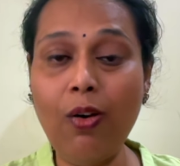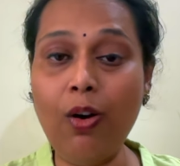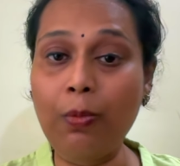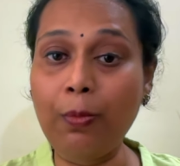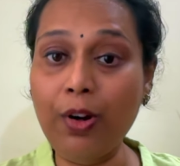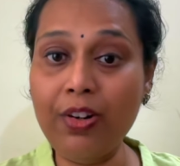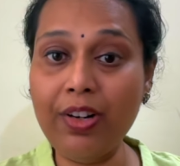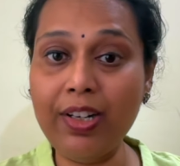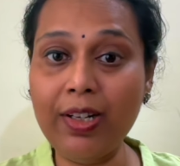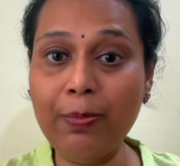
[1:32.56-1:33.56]
or
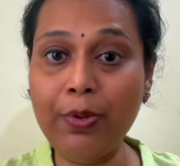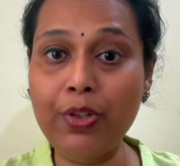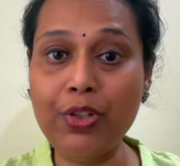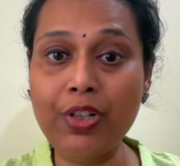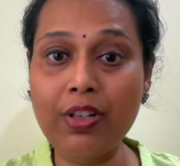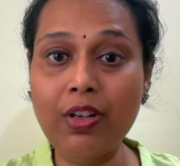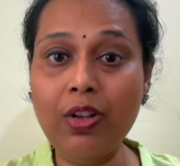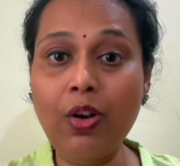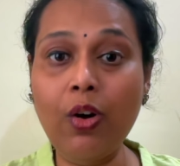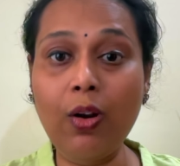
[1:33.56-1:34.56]
moderate depression
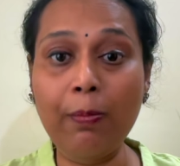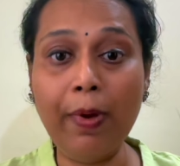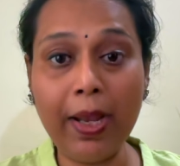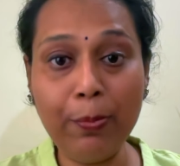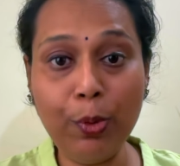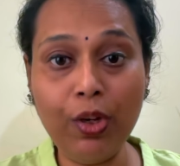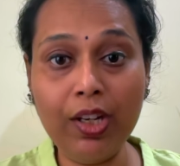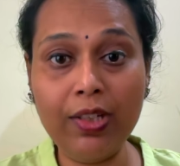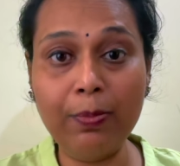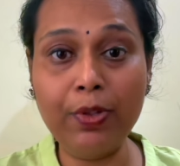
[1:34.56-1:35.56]
or
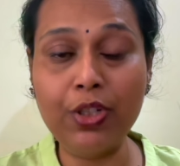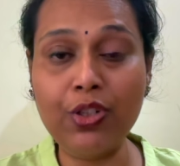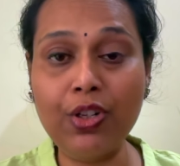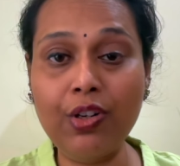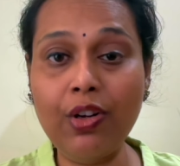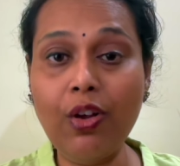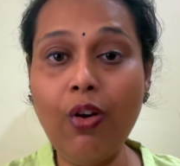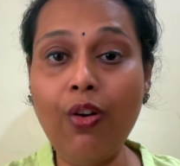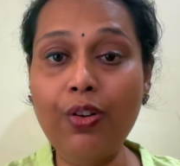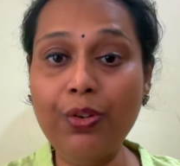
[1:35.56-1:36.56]
bipolar depression
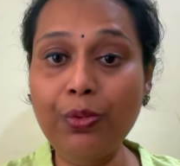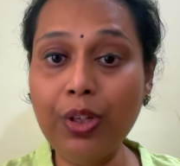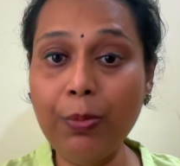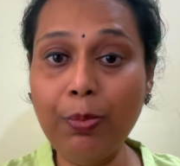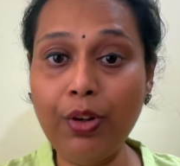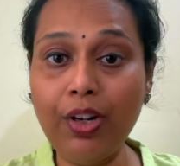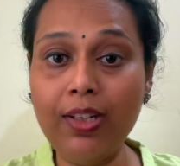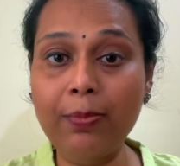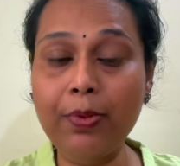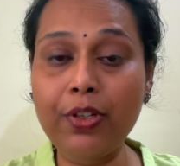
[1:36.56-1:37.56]
or unipolar
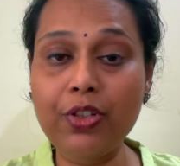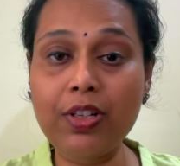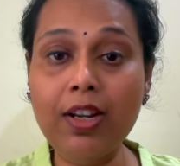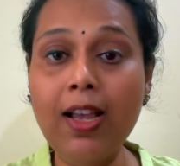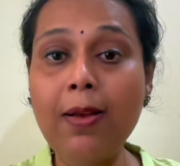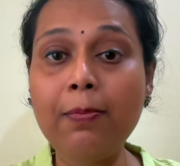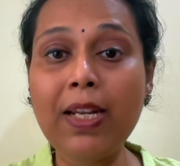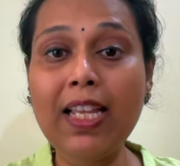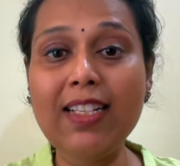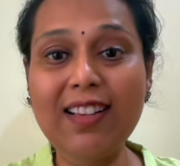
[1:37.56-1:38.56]
depression.
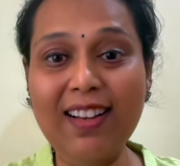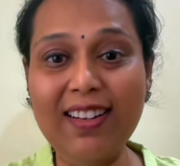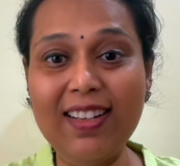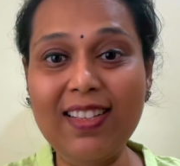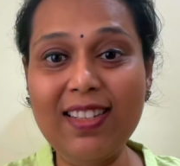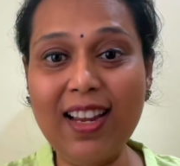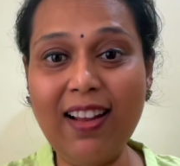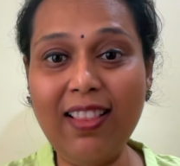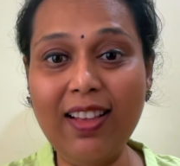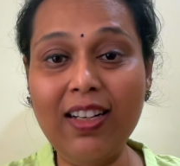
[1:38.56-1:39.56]
Please
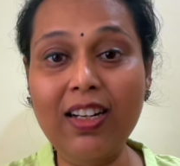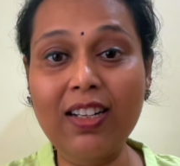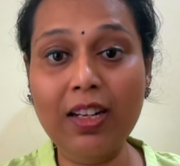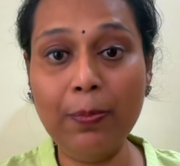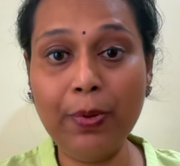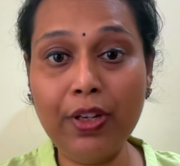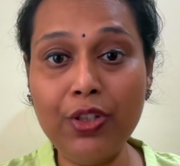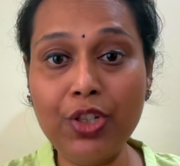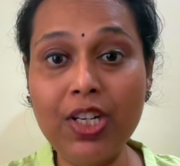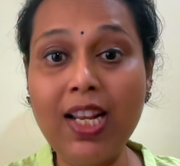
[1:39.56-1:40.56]
understand that
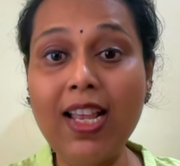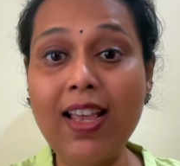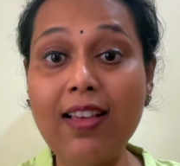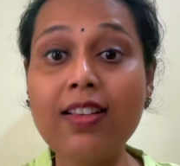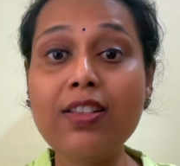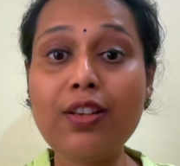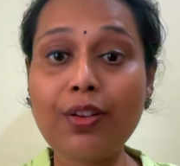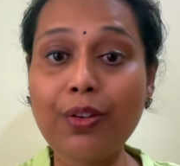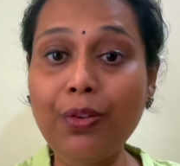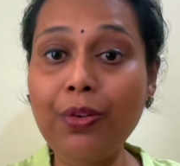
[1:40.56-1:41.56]
depression is
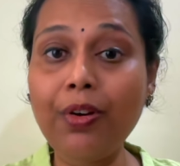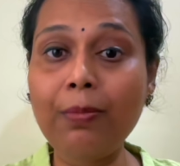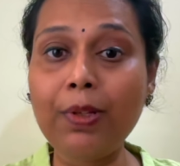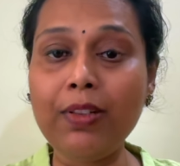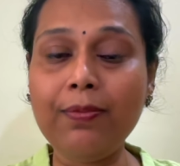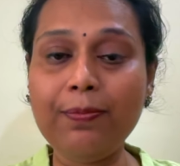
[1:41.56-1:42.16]
curable.